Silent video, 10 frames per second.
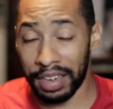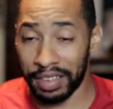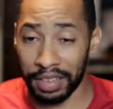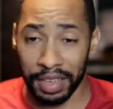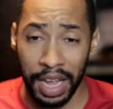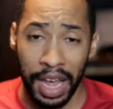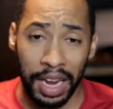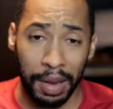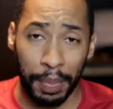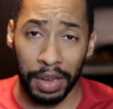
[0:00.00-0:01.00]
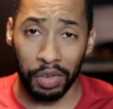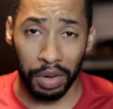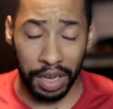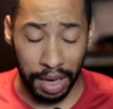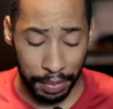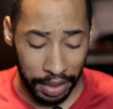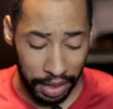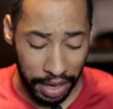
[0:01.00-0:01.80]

It just depends on the company